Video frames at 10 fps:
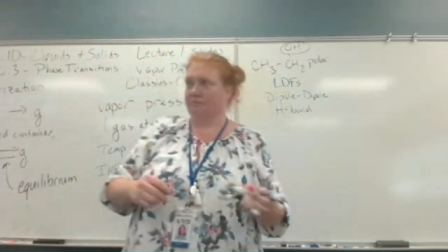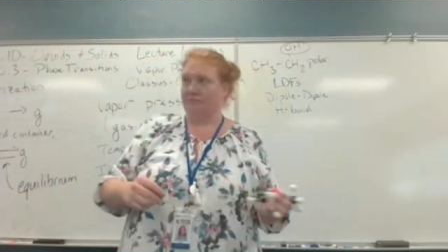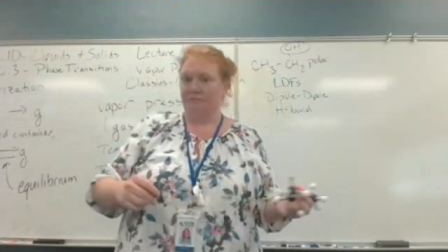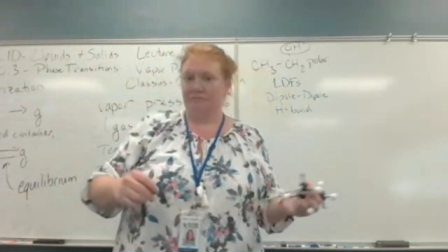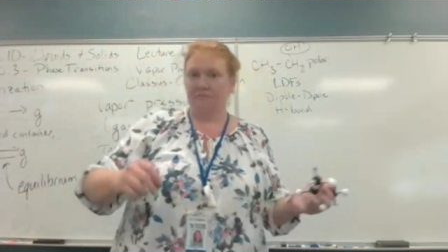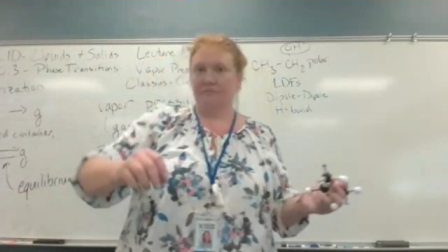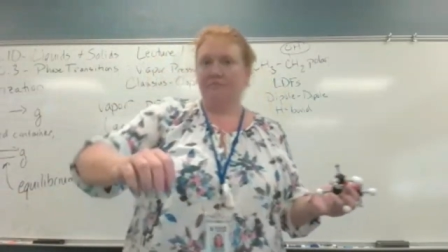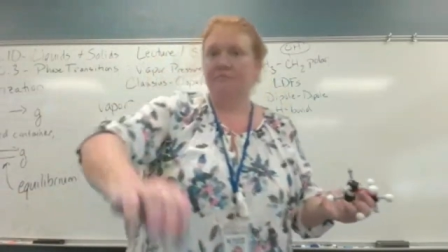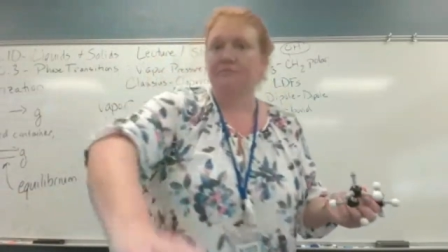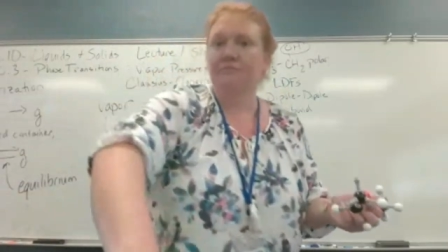Okay,
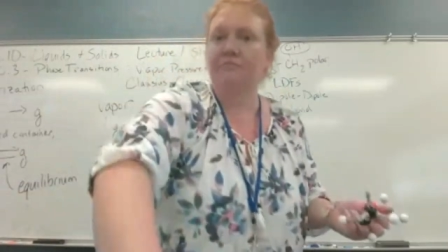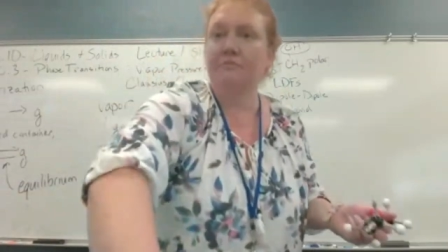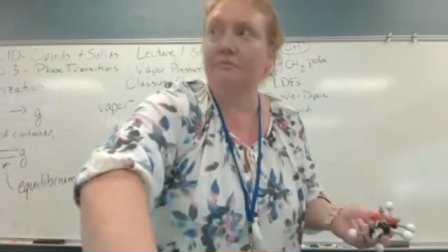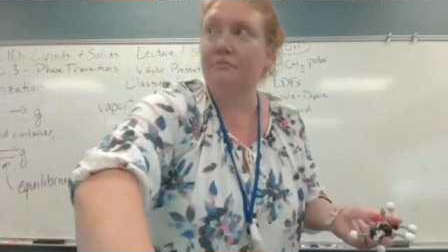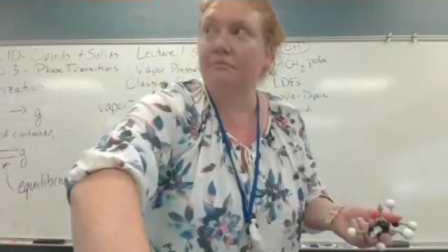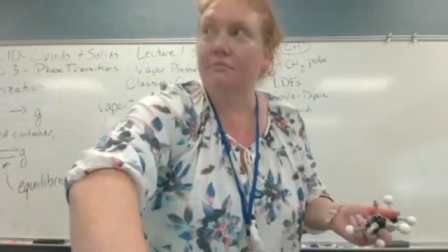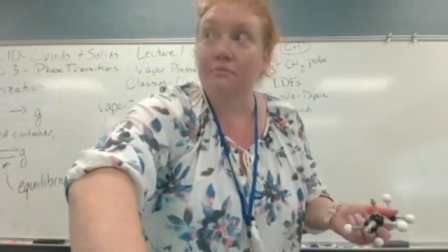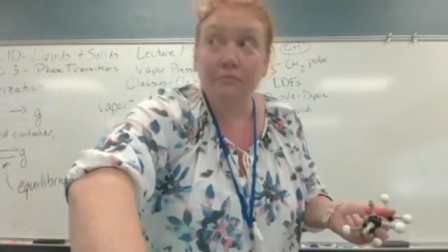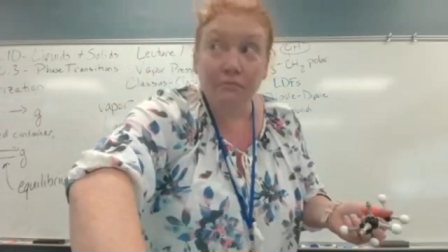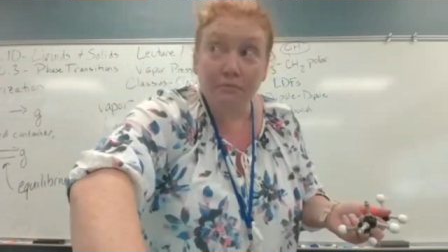so
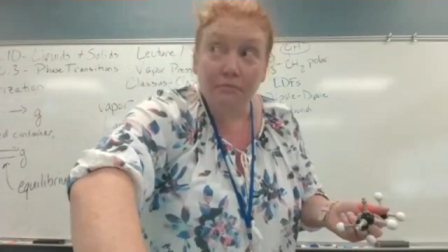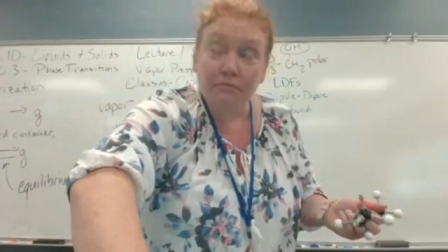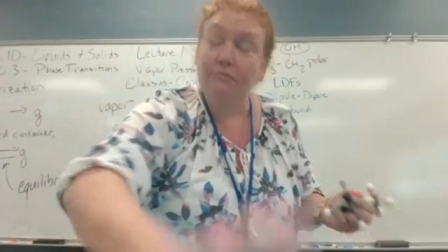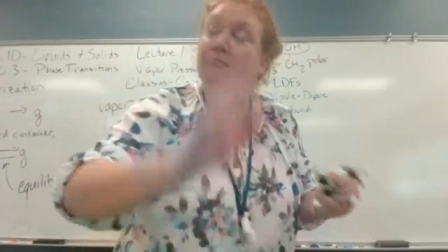could you also